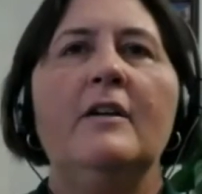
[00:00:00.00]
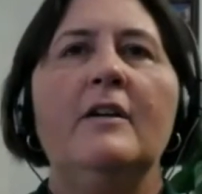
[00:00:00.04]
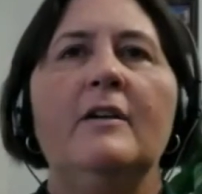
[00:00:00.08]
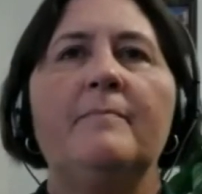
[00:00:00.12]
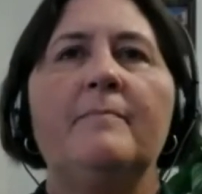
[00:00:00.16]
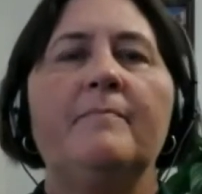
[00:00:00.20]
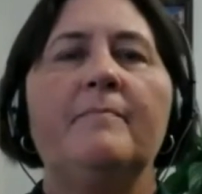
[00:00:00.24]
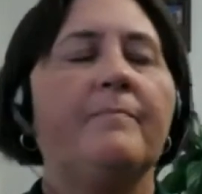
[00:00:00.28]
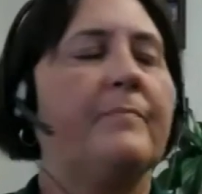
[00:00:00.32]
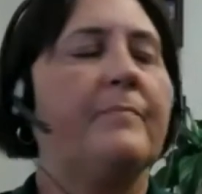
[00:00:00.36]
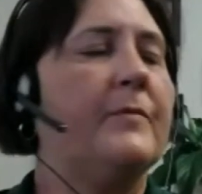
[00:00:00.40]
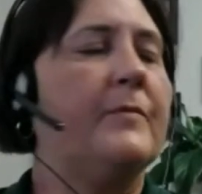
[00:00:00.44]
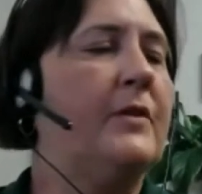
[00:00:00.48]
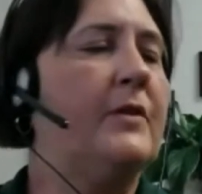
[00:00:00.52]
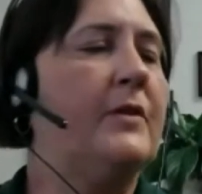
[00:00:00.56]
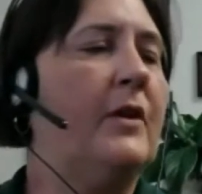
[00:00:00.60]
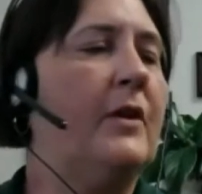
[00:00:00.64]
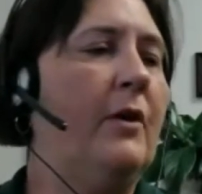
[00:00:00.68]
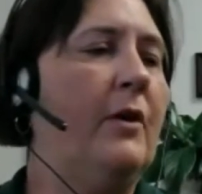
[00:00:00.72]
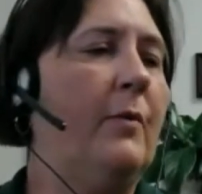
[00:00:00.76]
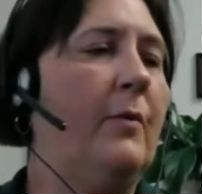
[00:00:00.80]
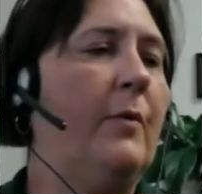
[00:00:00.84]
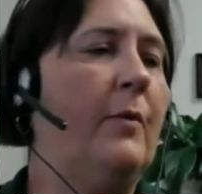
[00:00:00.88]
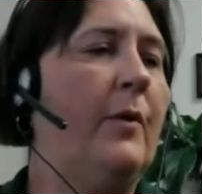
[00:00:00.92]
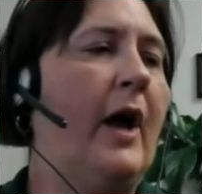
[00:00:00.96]
so
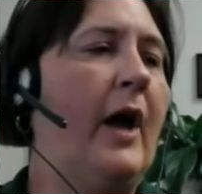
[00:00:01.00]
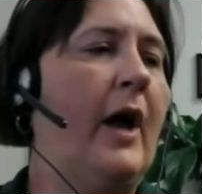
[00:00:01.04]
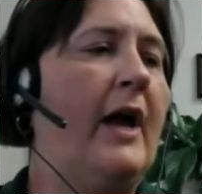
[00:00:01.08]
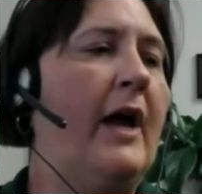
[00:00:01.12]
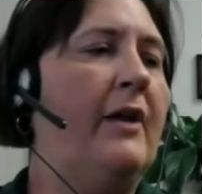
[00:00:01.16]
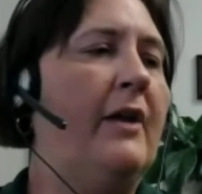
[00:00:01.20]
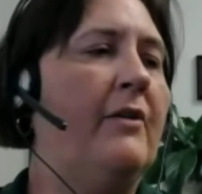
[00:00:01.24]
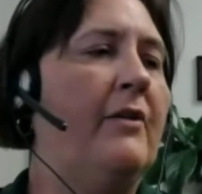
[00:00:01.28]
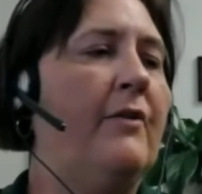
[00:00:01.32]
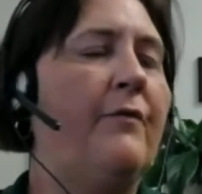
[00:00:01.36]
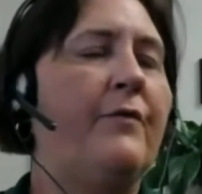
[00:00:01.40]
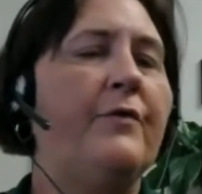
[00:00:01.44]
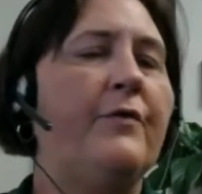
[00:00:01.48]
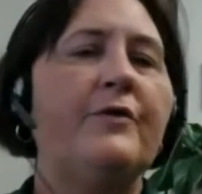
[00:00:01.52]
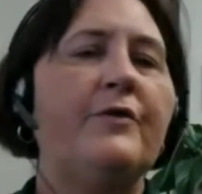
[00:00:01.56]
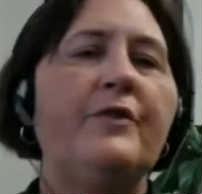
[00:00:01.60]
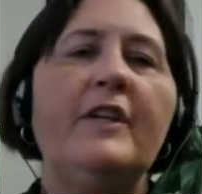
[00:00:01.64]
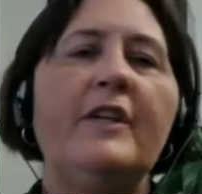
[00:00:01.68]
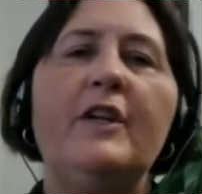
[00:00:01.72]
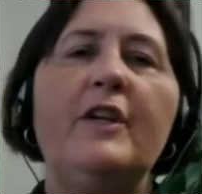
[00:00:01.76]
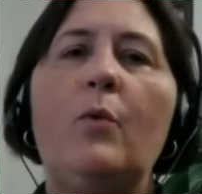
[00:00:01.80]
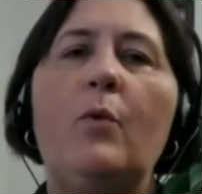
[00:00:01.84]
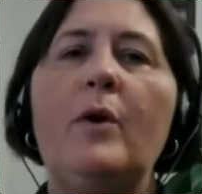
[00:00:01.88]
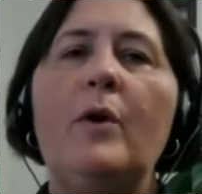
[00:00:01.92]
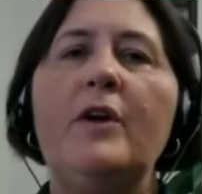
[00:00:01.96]
I don't know if there's any
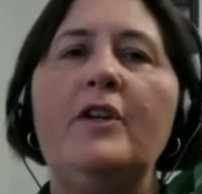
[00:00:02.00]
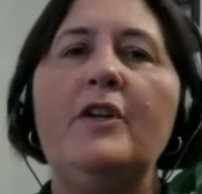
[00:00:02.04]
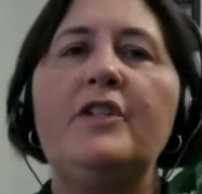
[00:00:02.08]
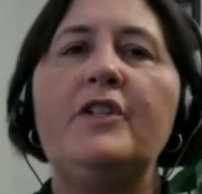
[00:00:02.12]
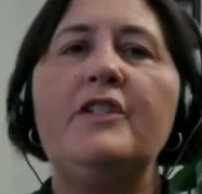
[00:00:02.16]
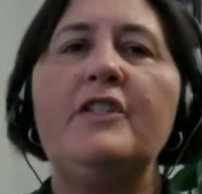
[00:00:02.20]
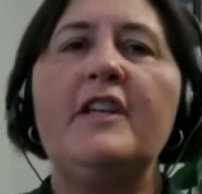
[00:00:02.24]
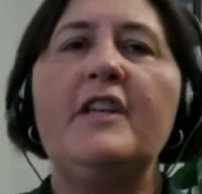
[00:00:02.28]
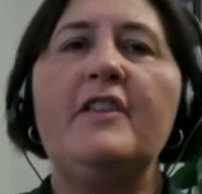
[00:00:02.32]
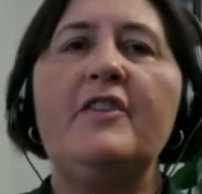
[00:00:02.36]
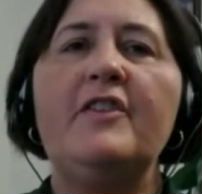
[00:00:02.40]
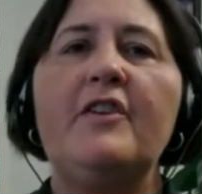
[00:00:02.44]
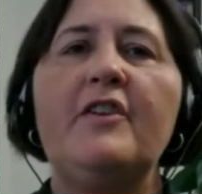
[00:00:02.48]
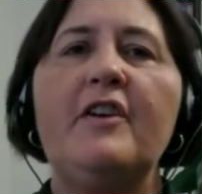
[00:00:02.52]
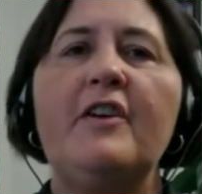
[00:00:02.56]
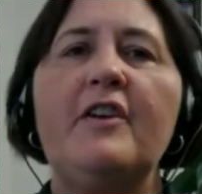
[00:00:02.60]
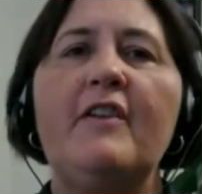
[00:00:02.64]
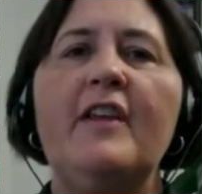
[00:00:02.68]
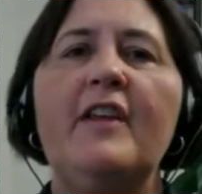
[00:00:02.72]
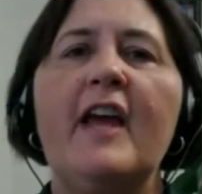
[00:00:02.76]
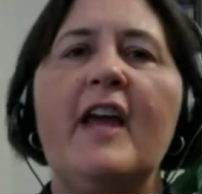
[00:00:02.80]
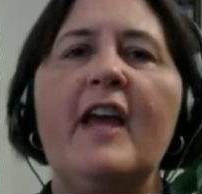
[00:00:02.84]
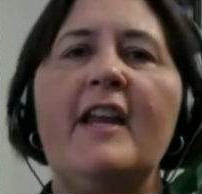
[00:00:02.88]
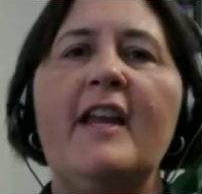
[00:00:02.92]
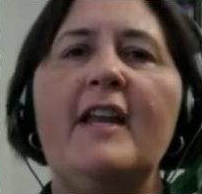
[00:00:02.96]
questions out there. I haven't had
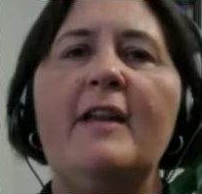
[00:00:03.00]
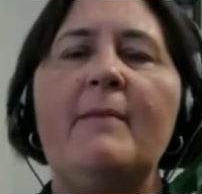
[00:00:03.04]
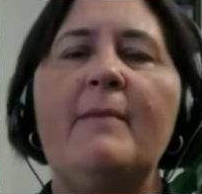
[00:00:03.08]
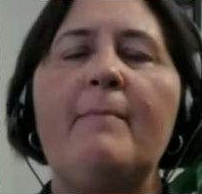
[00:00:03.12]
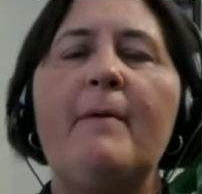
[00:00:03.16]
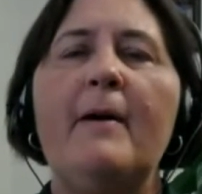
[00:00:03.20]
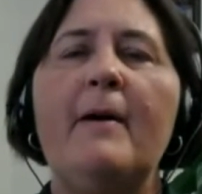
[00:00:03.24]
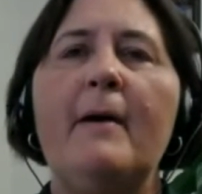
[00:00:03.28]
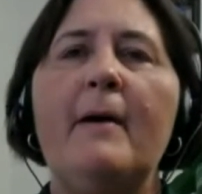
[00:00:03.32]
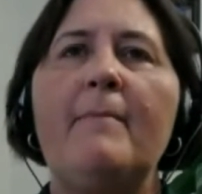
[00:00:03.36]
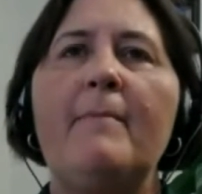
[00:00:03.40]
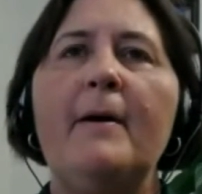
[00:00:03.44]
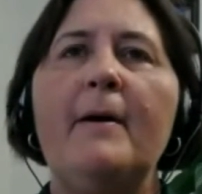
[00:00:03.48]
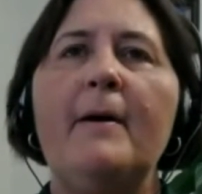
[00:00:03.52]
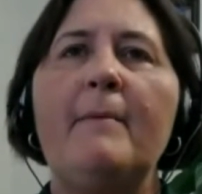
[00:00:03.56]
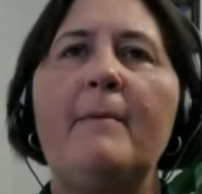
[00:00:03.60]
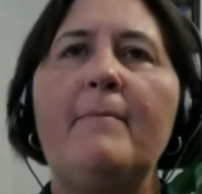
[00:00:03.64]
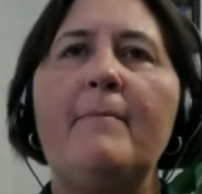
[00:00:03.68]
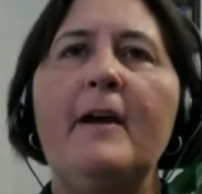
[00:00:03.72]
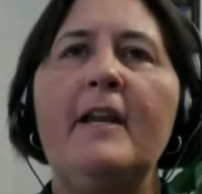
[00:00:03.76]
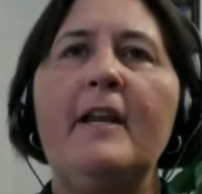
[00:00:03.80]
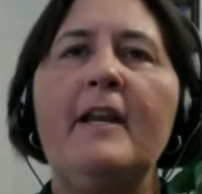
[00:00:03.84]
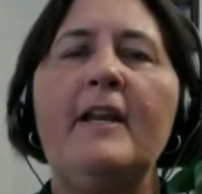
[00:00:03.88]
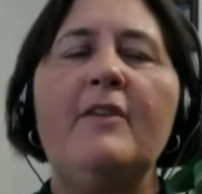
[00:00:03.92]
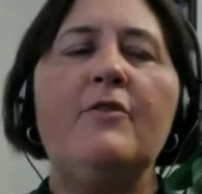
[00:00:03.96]
any pop up yet,
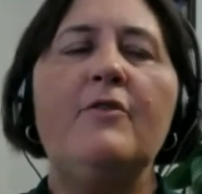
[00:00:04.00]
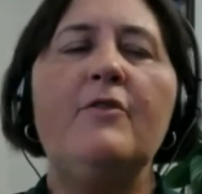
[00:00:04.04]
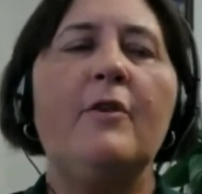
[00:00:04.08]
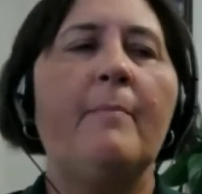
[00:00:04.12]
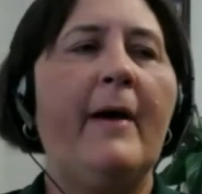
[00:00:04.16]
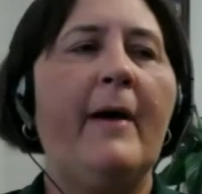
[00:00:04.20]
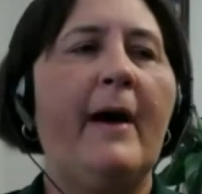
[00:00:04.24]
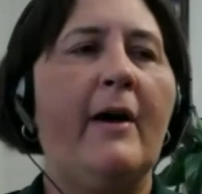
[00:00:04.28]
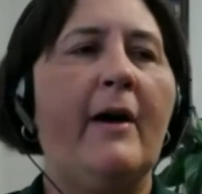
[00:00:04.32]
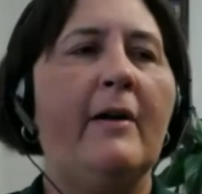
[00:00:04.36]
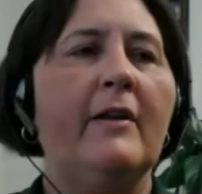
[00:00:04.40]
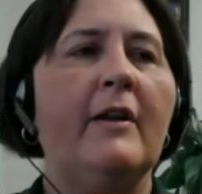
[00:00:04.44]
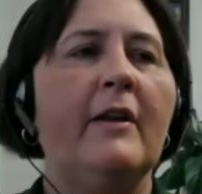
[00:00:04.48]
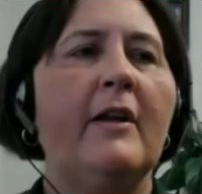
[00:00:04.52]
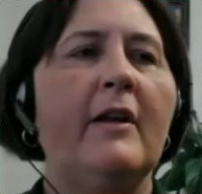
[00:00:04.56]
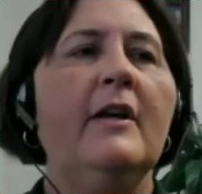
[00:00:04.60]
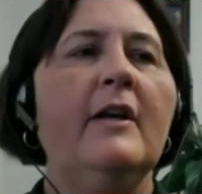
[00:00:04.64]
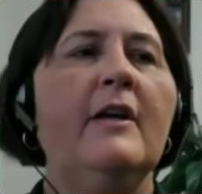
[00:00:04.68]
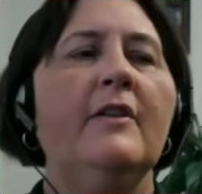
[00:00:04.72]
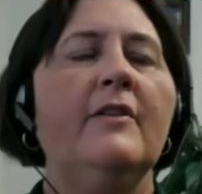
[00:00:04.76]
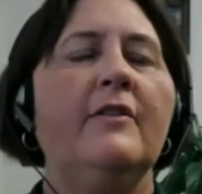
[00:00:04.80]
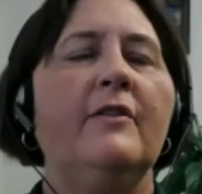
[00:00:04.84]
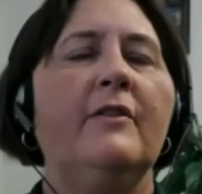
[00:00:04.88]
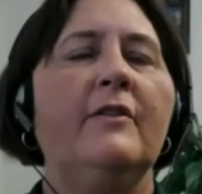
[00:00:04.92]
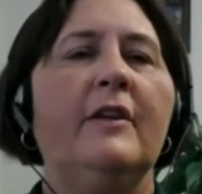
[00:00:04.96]
either about
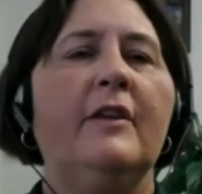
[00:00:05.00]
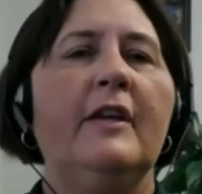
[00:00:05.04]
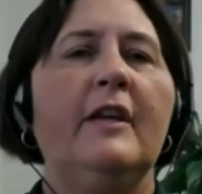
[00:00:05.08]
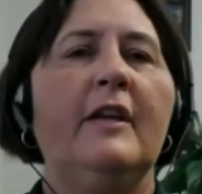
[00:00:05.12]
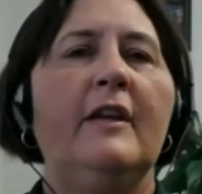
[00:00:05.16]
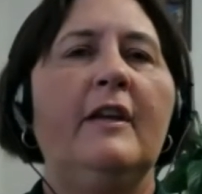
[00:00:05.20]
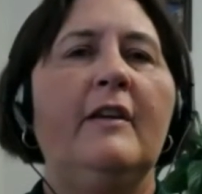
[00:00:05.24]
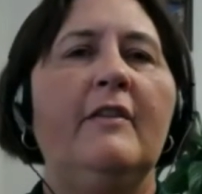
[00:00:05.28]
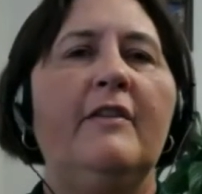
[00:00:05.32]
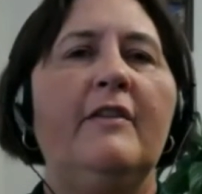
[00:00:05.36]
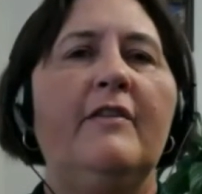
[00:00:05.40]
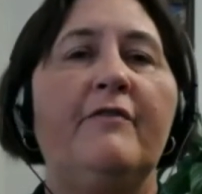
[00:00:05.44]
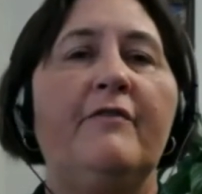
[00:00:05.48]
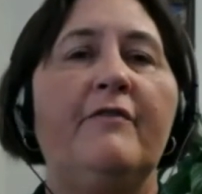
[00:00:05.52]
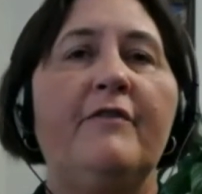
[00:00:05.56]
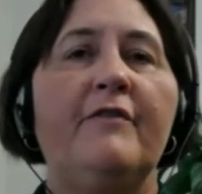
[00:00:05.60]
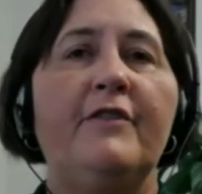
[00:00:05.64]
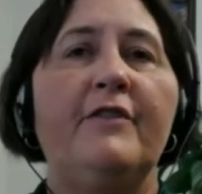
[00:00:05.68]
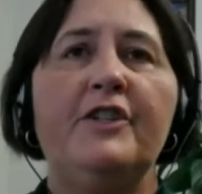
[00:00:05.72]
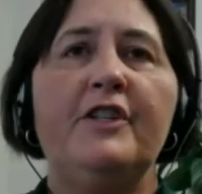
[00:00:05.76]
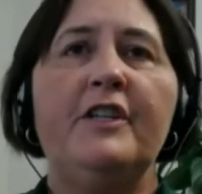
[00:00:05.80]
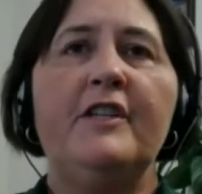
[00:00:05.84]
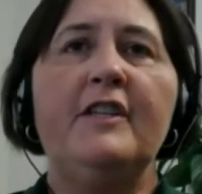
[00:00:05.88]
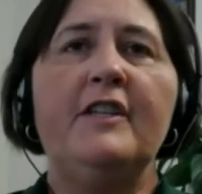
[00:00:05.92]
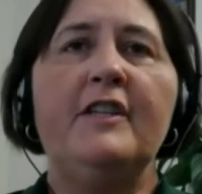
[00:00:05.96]
the phishing
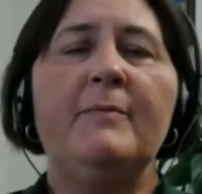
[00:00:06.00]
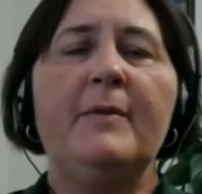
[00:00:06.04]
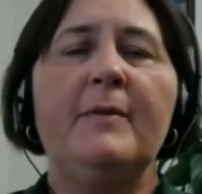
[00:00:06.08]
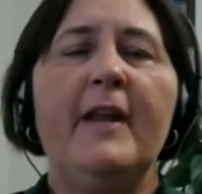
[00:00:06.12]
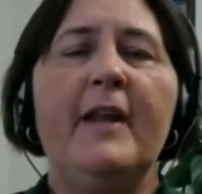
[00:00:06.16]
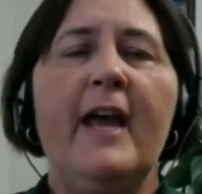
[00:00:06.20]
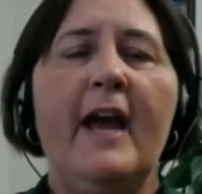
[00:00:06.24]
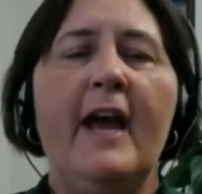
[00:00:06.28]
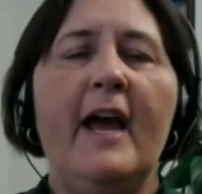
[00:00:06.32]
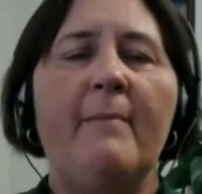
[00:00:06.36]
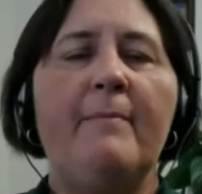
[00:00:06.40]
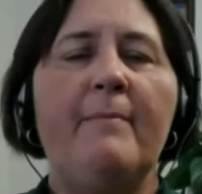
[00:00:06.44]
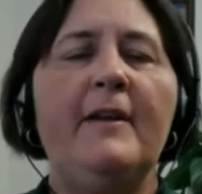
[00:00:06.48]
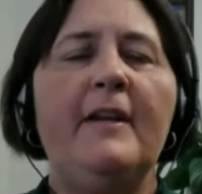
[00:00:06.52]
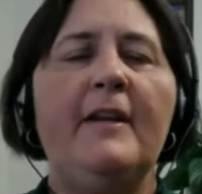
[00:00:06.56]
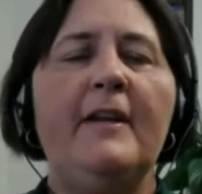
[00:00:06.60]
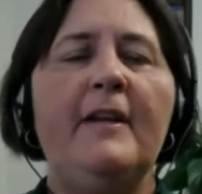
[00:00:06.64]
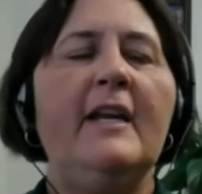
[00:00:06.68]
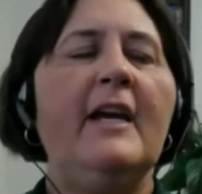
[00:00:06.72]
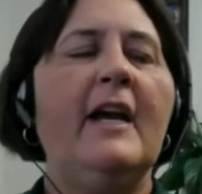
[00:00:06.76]
that's been happening.